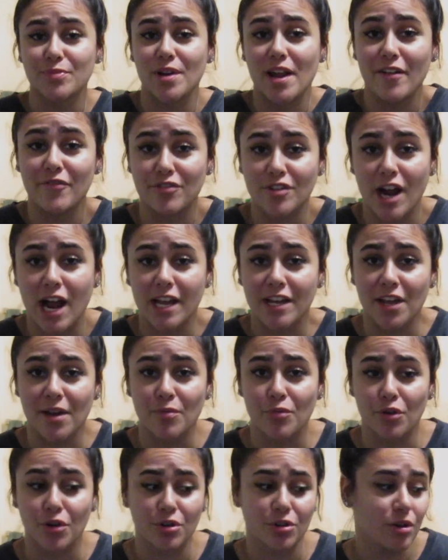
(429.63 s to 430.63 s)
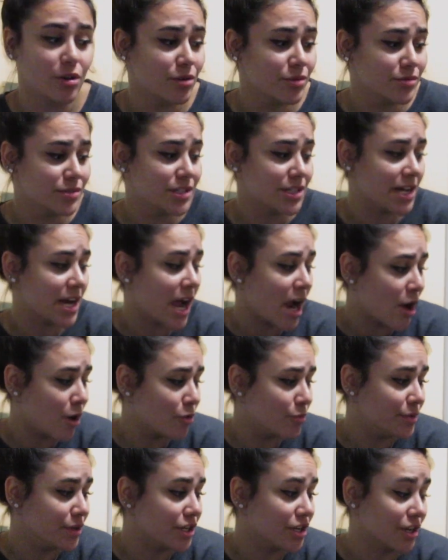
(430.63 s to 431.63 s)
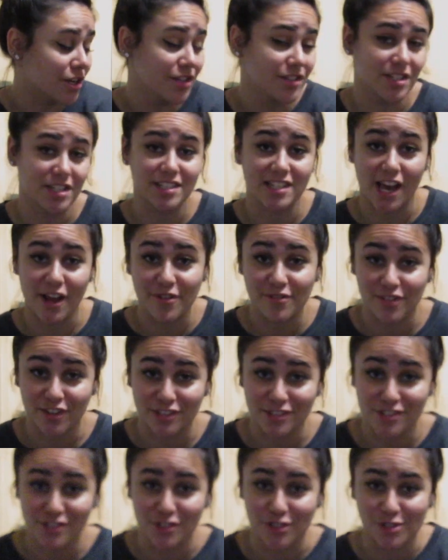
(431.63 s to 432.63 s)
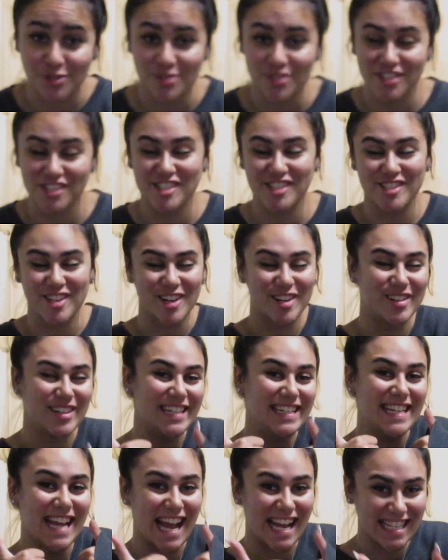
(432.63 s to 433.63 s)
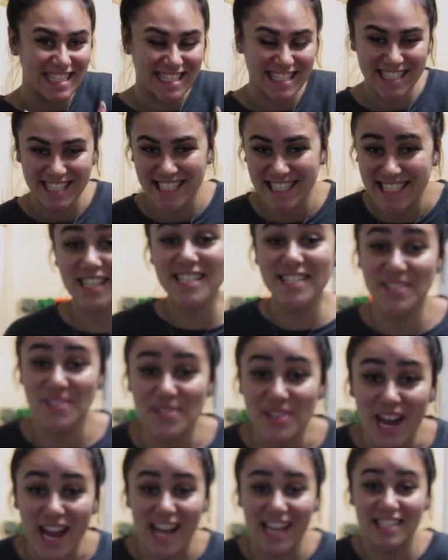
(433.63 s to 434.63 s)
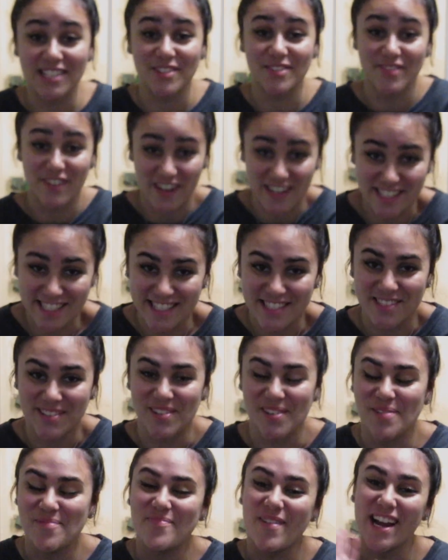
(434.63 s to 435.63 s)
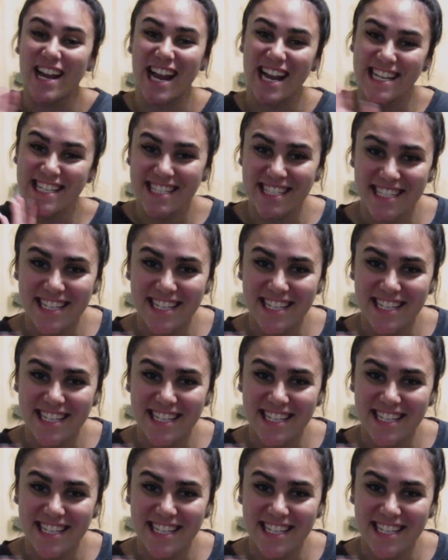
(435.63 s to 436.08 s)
whenever I get more clothes now because it's kind of fun to do, so yes. See you guys very soon. Bye guys.